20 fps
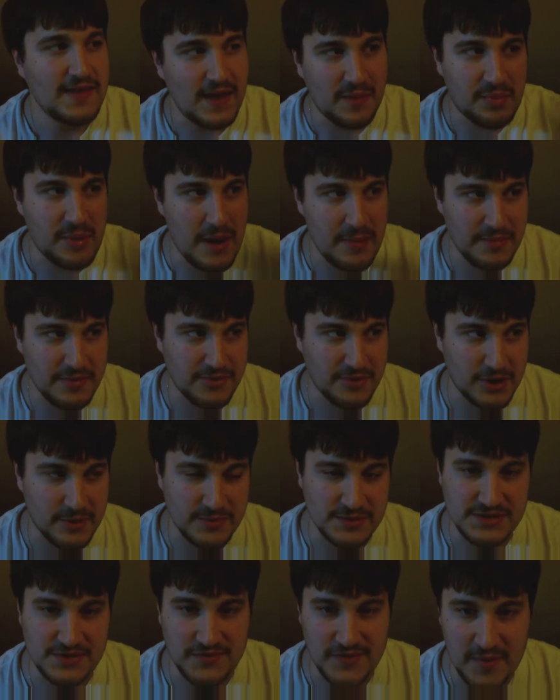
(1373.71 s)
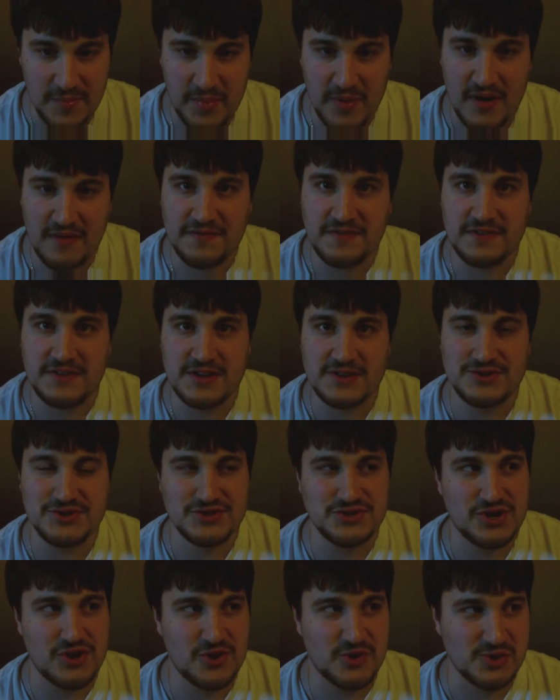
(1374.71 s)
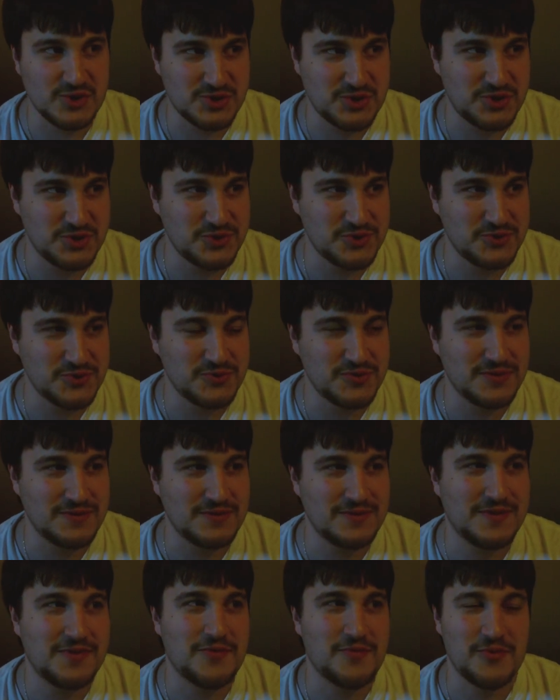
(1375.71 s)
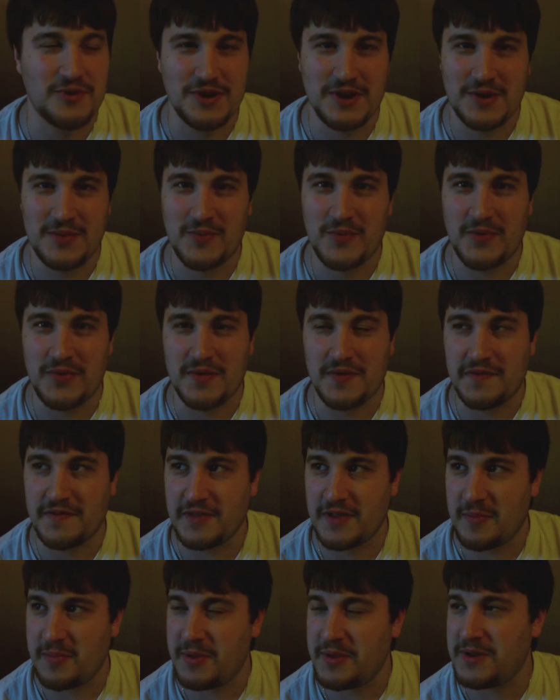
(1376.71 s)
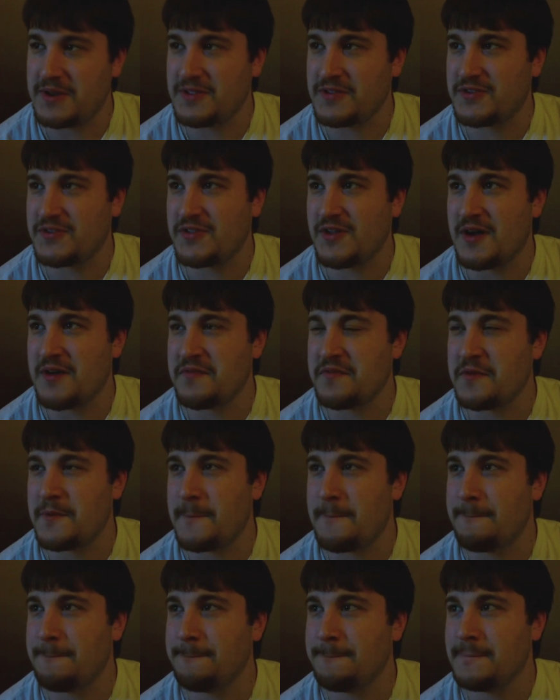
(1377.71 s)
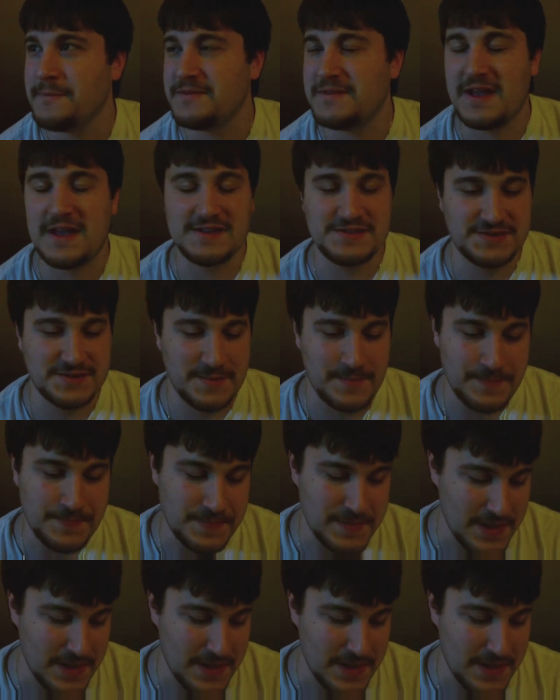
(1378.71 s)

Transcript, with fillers: they probably thought it was a ripoff of Ninja Turtles 2 and 3 when they're flipping and stuff and dancing.